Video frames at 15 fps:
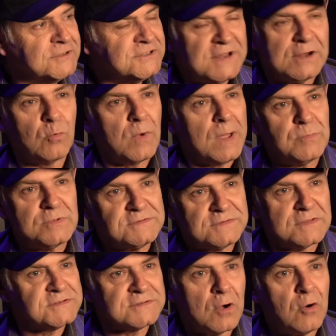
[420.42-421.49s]
secret weapons
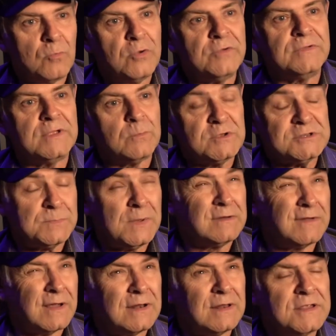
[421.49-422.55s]
of this whole movie. And we
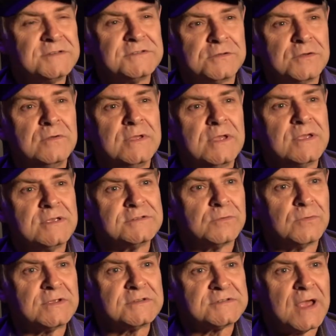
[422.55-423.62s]
spent at least 2 years
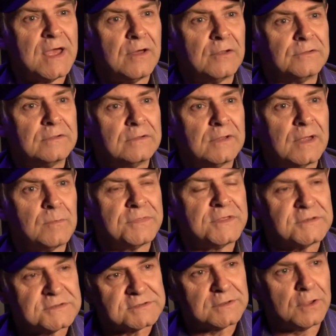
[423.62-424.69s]
doing sound.
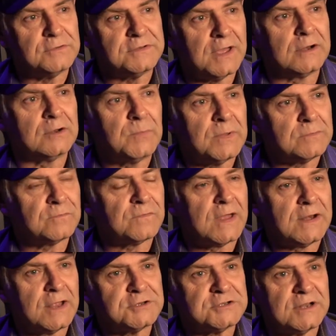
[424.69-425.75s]
Things slowed down a bit
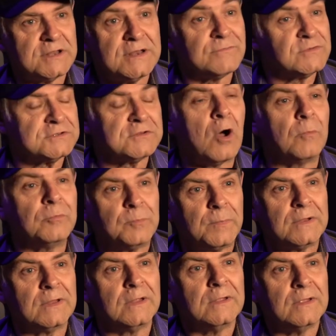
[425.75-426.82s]
financially, never stopped,
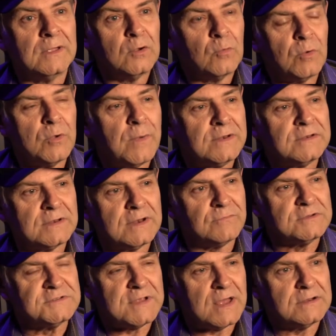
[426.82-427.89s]
but we went in
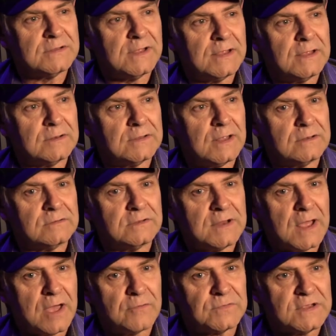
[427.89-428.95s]
every Saturday and did
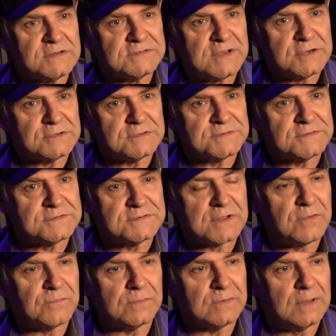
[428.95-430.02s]
half-day sessions and
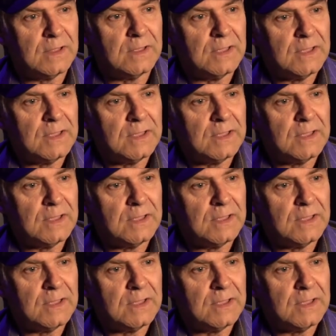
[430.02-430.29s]
stuff. And